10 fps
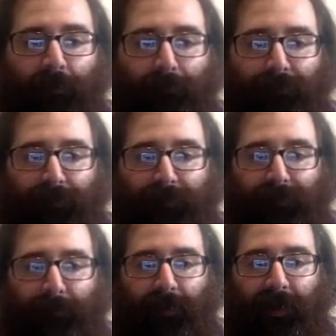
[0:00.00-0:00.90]
plus
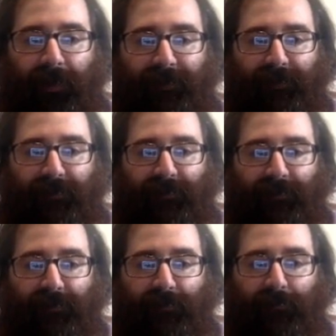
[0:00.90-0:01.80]
some constant c
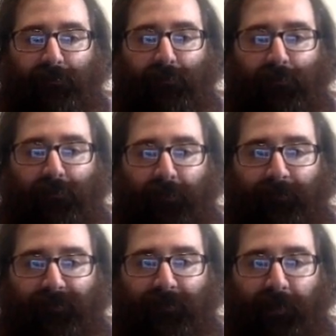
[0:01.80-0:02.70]
sub 2
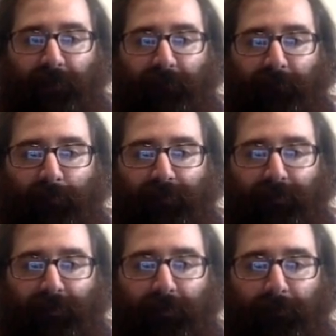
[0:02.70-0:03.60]
times sine of
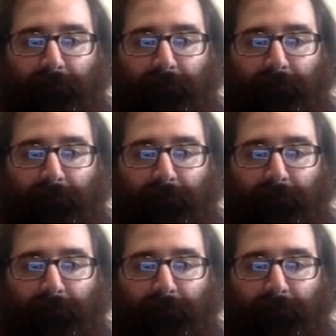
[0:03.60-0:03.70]
3t.